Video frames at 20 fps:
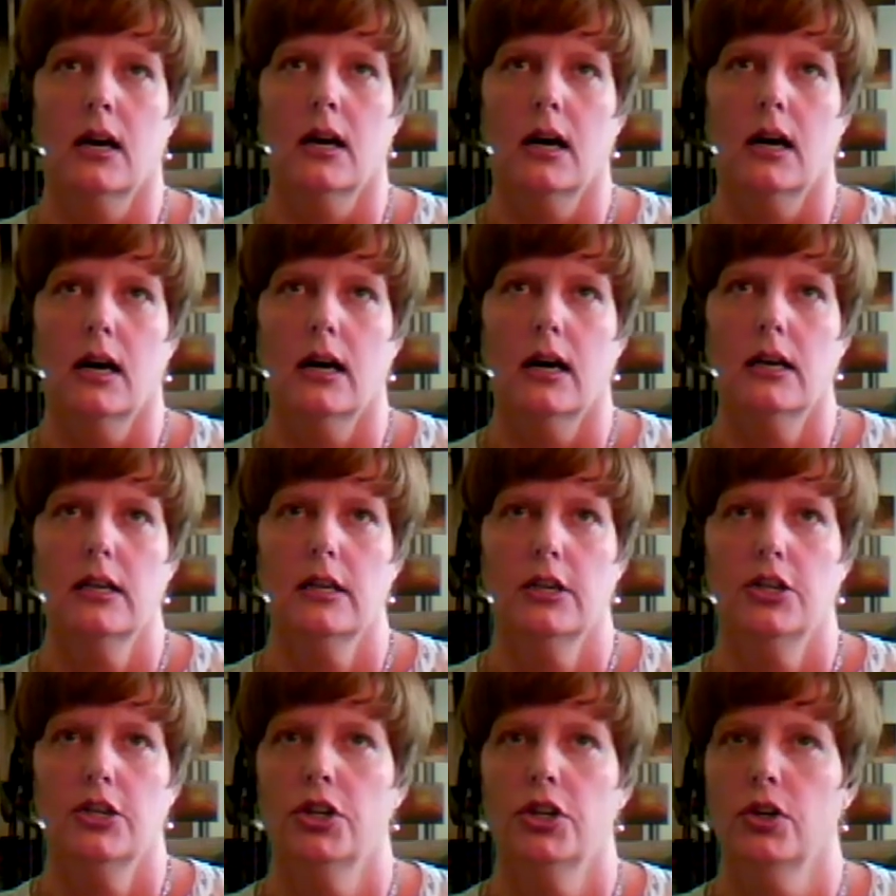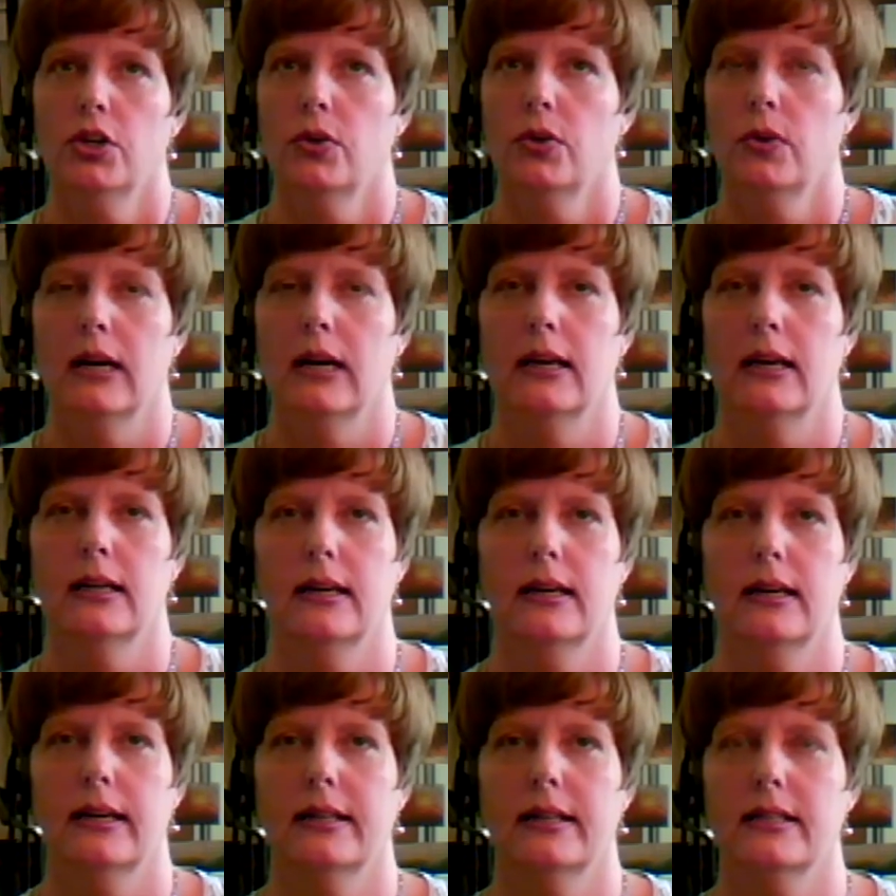You know,
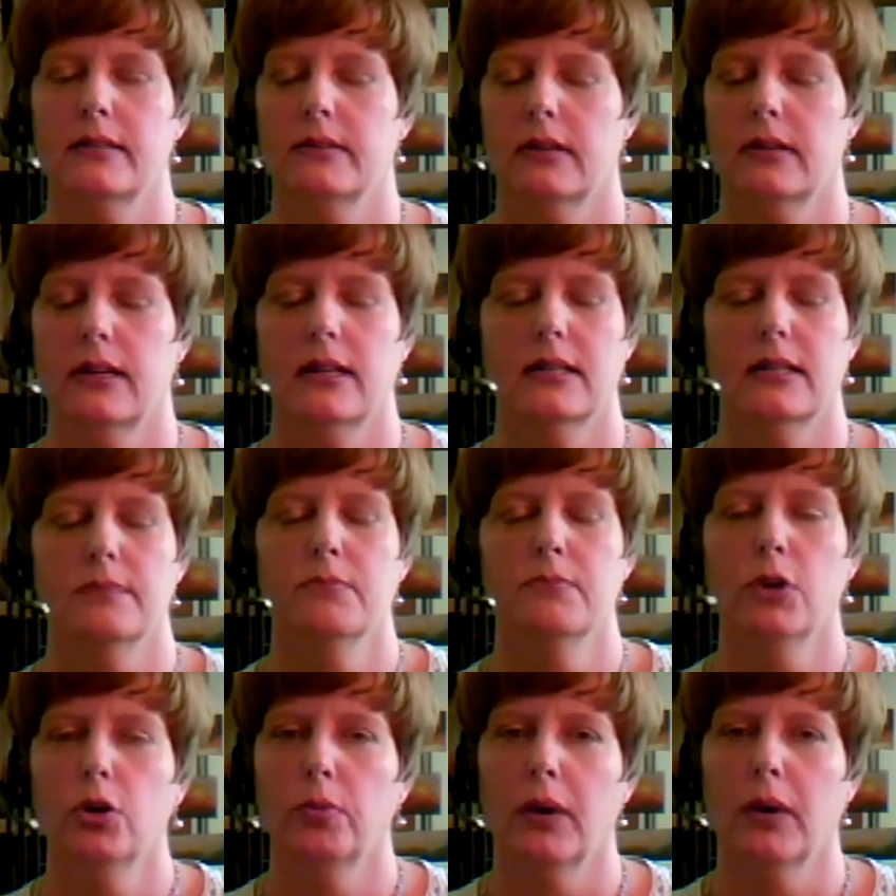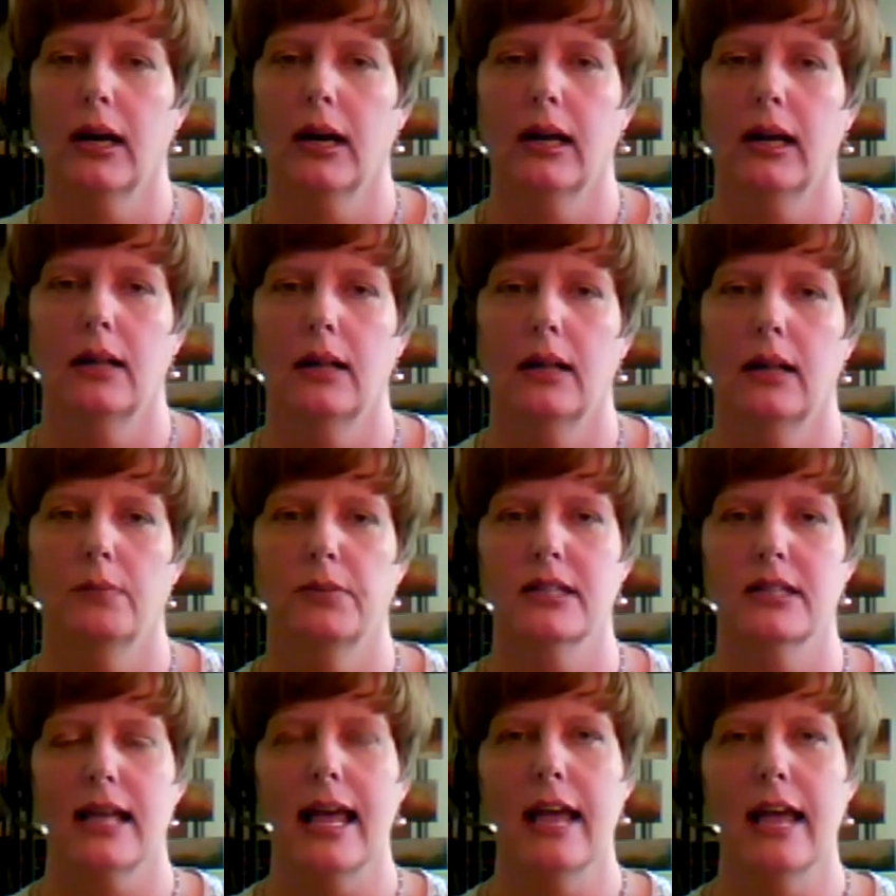it's mobile, but
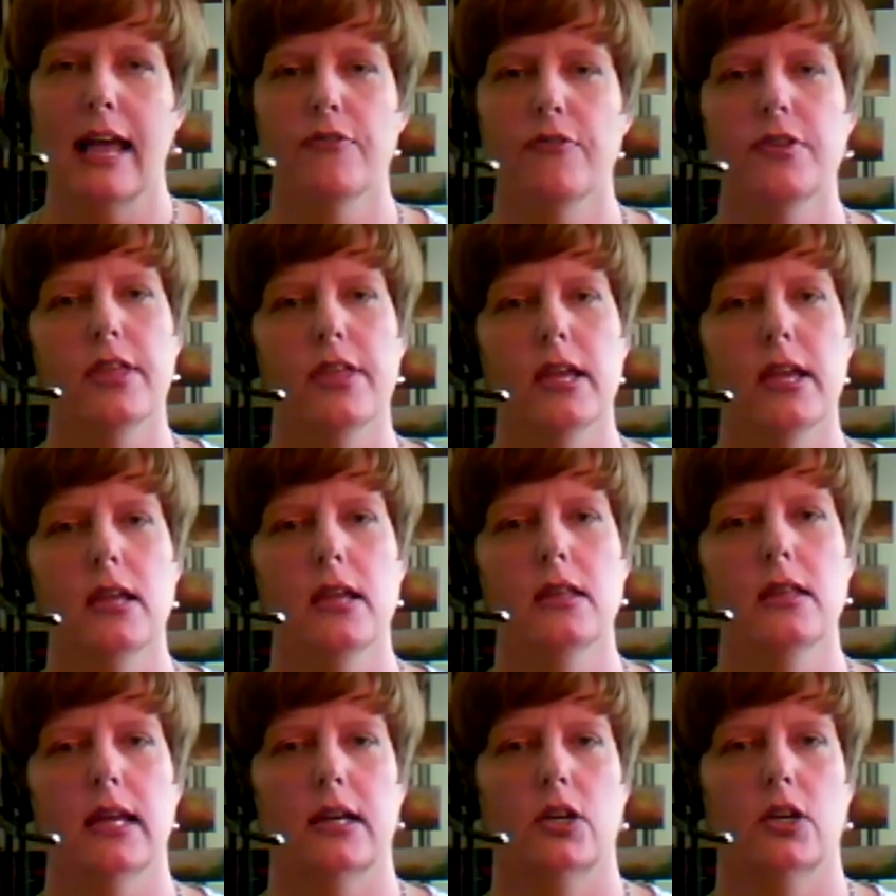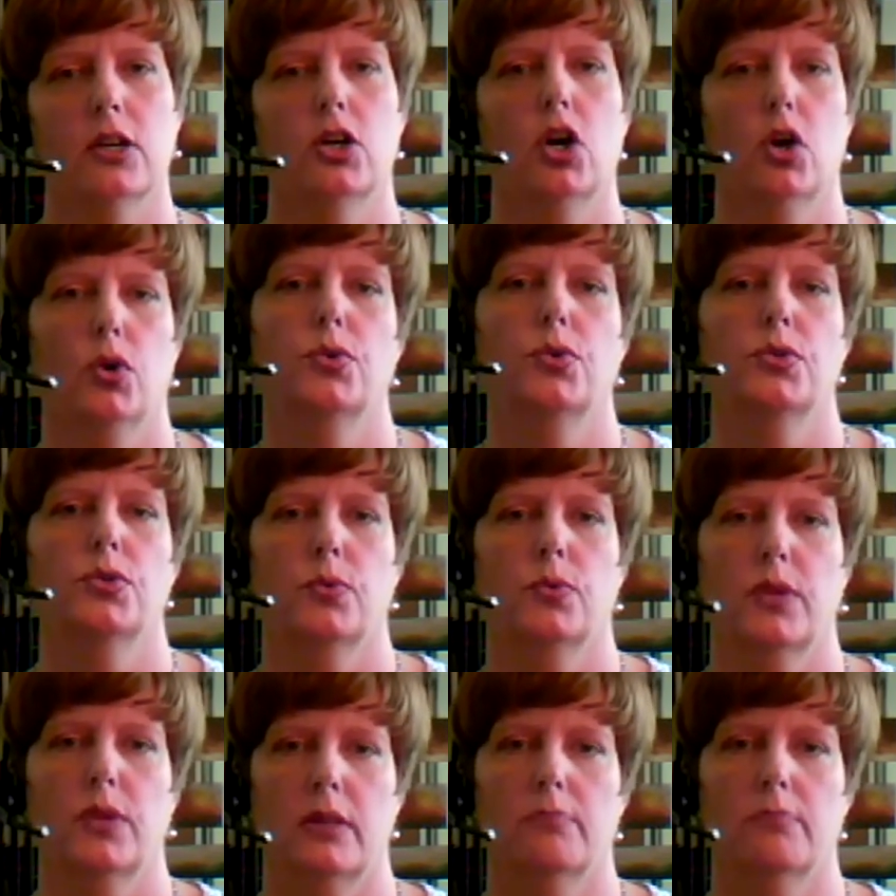it's everything that goes
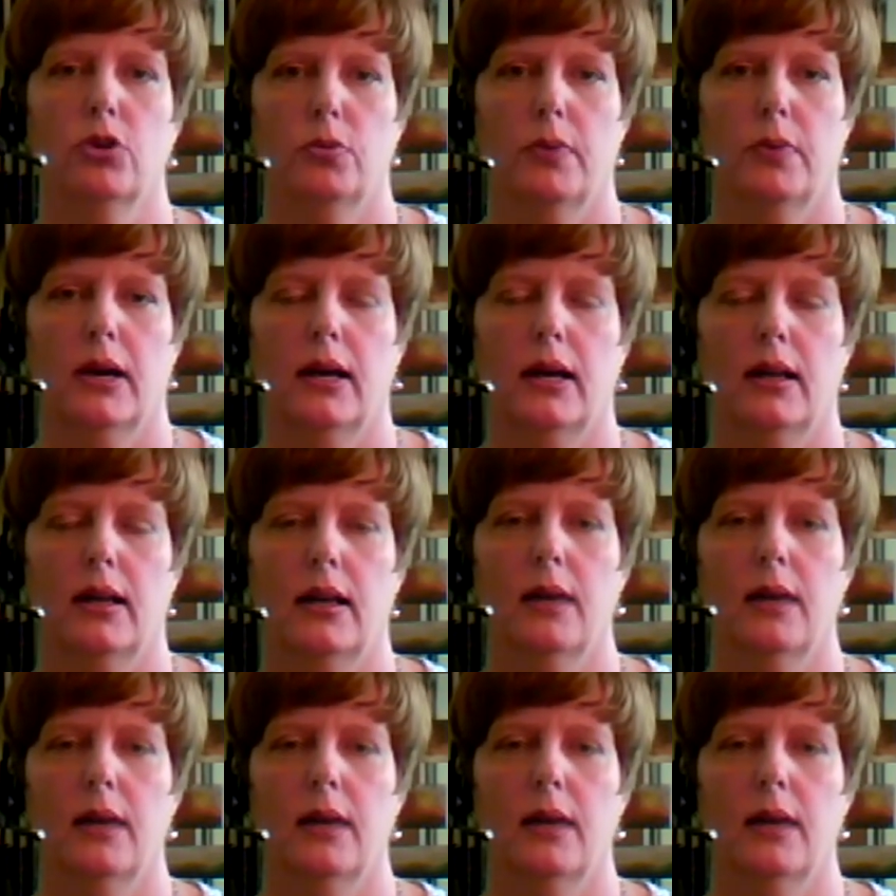with mobile.